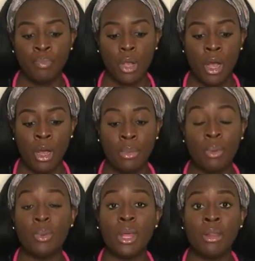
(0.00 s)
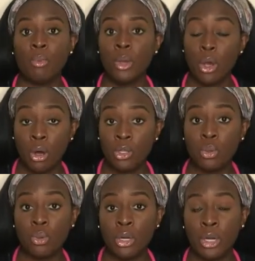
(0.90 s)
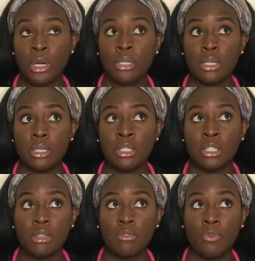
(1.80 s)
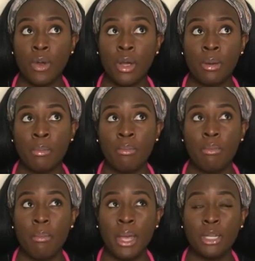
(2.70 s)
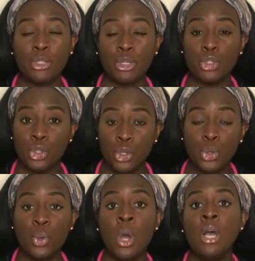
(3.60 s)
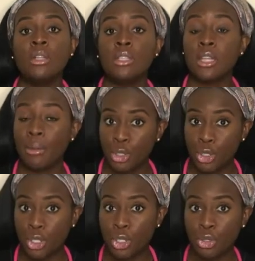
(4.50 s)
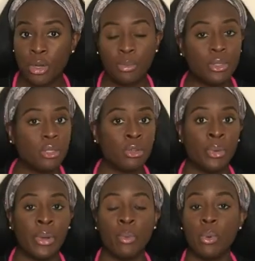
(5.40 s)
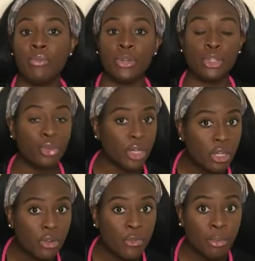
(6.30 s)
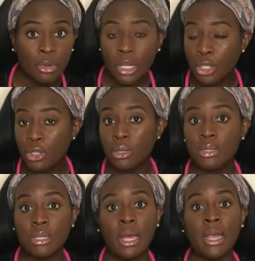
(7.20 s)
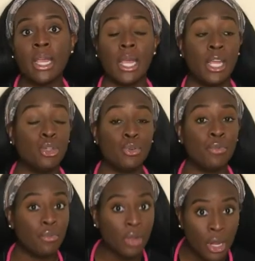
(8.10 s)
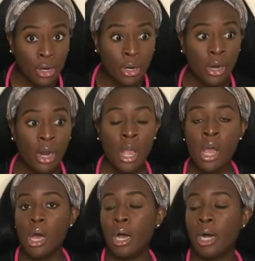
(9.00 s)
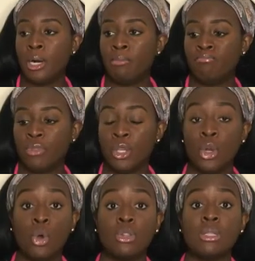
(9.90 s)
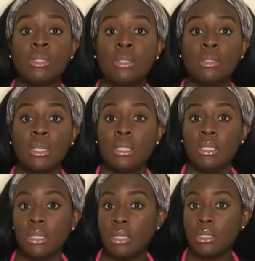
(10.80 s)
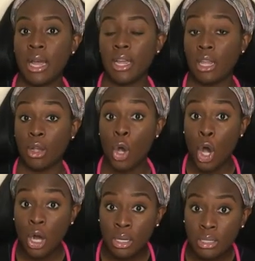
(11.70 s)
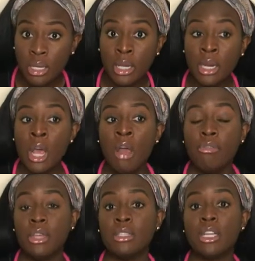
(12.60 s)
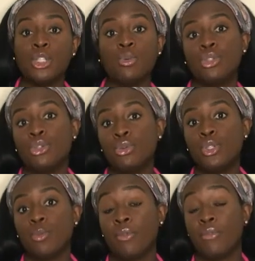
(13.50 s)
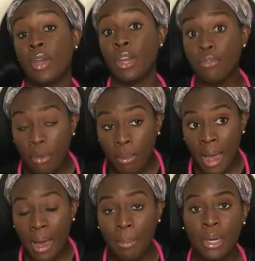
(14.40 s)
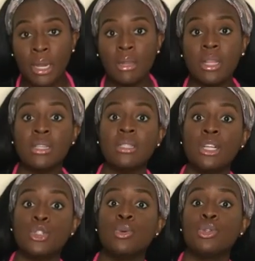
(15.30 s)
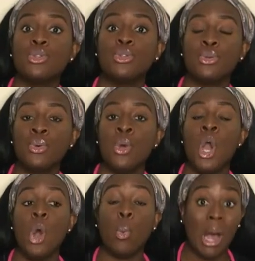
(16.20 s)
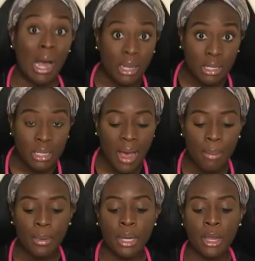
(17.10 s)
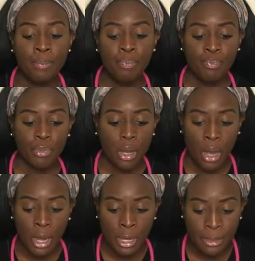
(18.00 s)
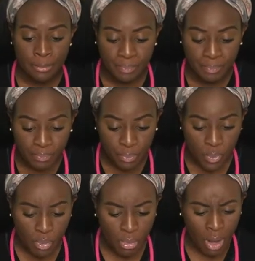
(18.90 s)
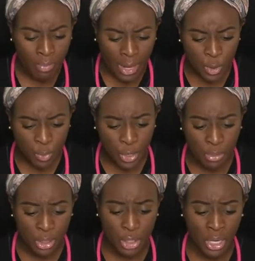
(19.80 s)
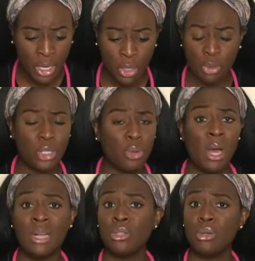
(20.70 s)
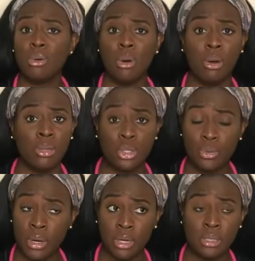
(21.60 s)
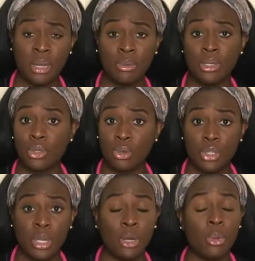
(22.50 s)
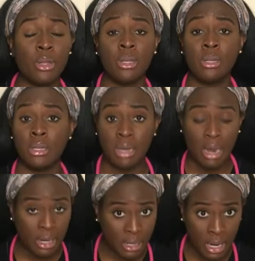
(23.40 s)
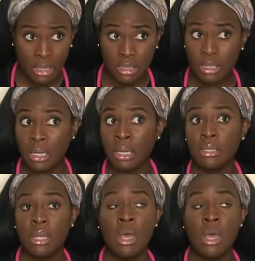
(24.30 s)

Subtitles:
And we also learned from Med-Surg 2 telemetry strips, knowing what ventricular fibrillation looks like, atrial flutter, the diseases that can cause it, things that you would do to prevent it from happening, things that you would do while it's happening. And that's pretty much it. You still had to know all the drugs that was associated with it, the diagnostics,